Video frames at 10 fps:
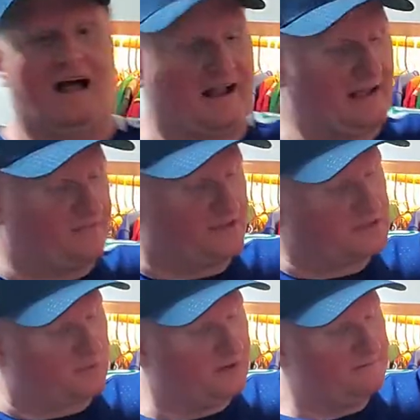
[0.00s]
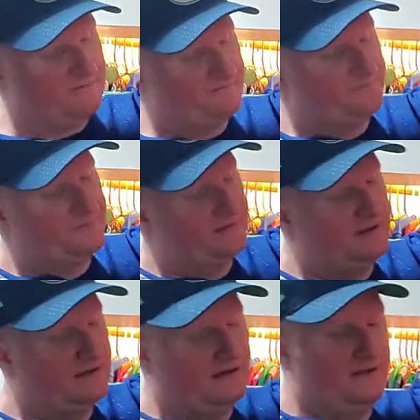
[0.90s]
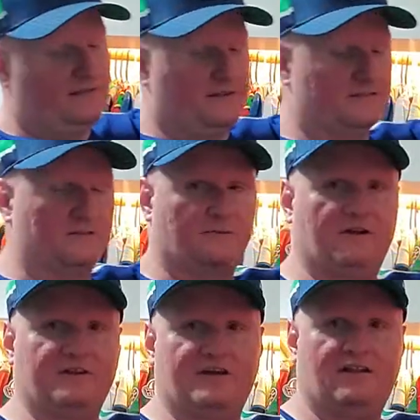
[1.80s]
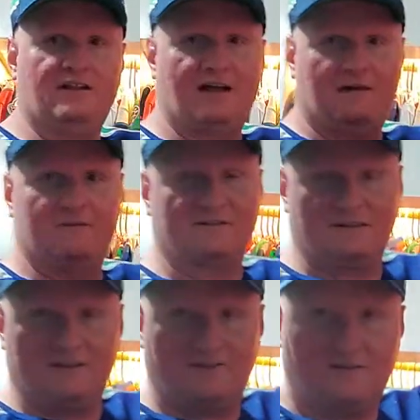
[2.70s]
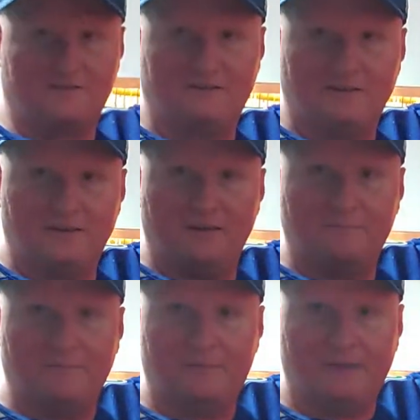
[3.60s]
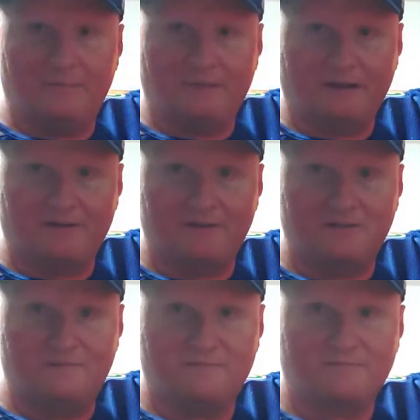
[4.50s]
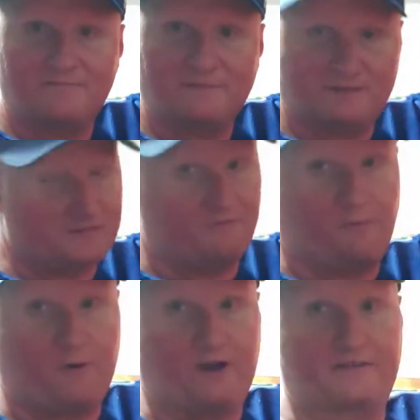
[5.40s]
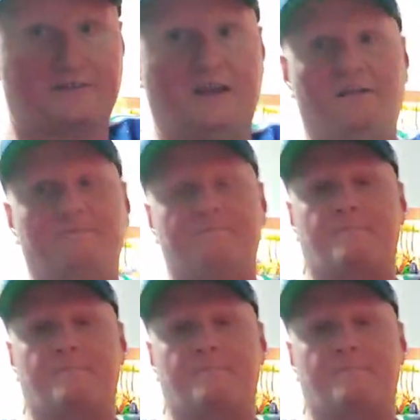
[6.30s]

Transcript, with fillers: I got this one. This is the real deal, obviously. You know, it's me being a bigger dude. It's a 4XL.